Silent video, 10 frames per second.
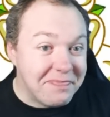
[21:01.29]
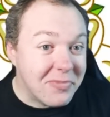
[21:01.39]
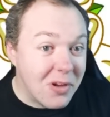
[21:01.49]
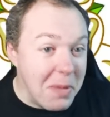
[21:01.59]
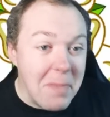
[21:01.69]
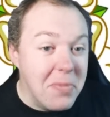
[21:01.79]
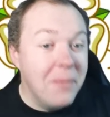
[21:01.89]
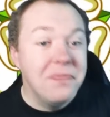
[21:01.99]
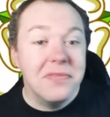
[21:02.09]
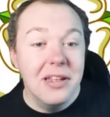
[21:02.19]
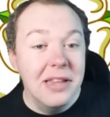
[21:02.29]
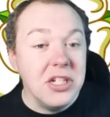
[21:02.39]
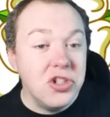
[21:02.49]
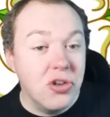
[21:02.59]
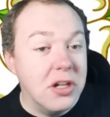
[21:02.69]
Remember, Liz
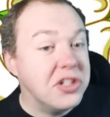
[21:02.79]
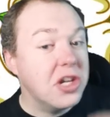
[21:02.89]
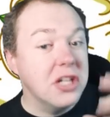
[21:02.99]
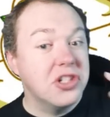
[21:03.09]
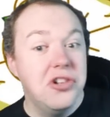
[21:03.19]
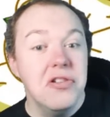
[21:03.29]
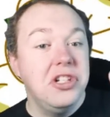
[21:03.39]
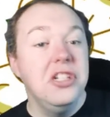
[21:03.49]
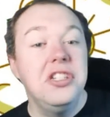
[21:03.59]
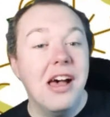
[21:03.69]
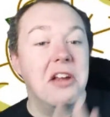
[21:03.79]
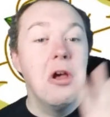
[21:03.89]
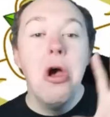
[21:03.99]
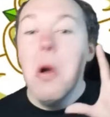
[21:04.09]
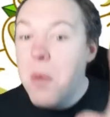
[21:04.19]
Truss, as soon as she started
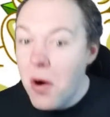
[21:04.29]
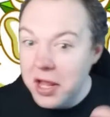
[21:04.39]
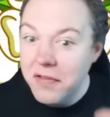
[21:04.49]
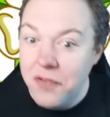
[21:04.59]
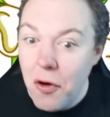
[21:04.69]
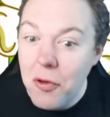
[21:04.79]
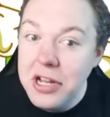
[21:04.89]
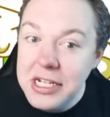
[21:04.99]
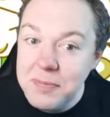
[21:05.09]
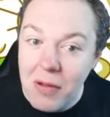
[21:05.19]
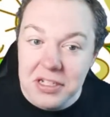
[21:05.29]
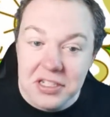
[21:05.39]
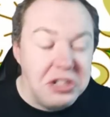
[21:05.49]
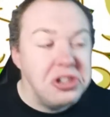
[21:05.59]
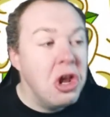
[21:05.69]
putting forward these
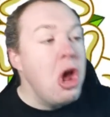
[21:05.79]
policies,